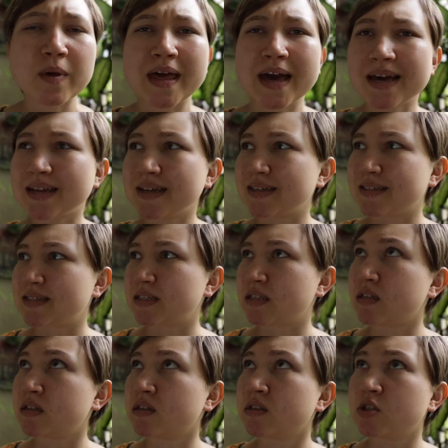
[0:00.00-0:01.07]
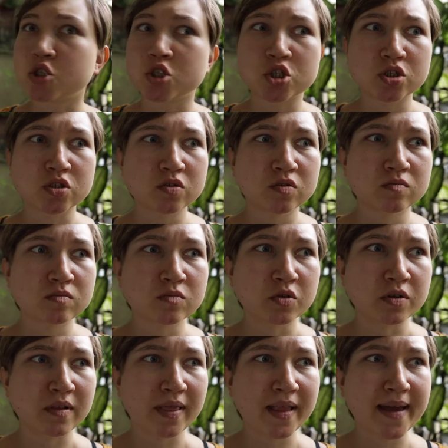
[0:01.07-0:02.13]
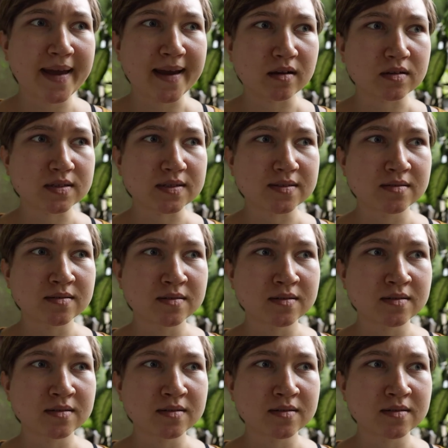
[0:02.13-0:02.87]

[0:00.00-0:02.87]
got it. Shh, relax.